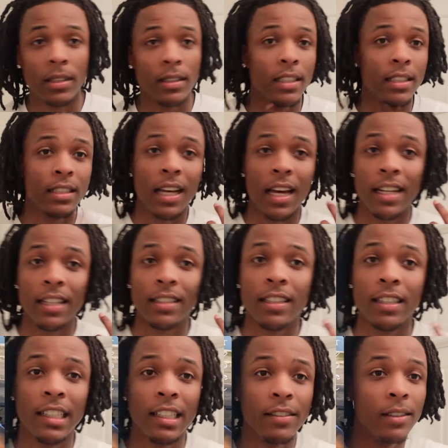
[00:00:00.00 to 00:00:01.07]
Cause this side is
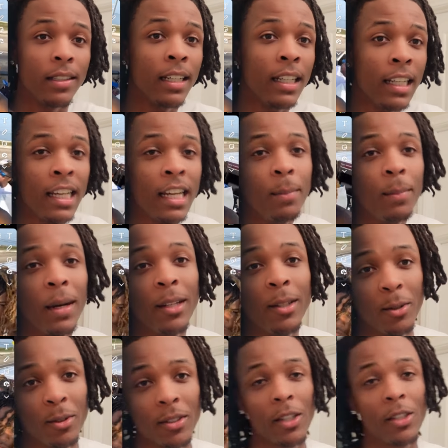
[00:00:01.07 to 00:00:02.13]
uneven. I'm about to
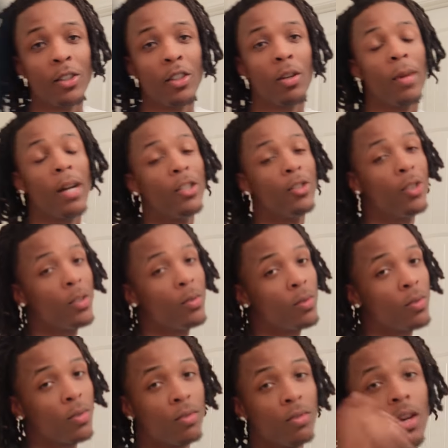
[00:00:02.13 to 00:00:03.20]
do surgery on my dreads
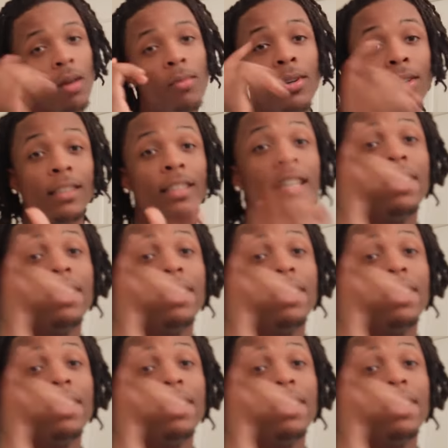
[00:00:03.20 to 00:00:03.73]
real soon, y'all boys.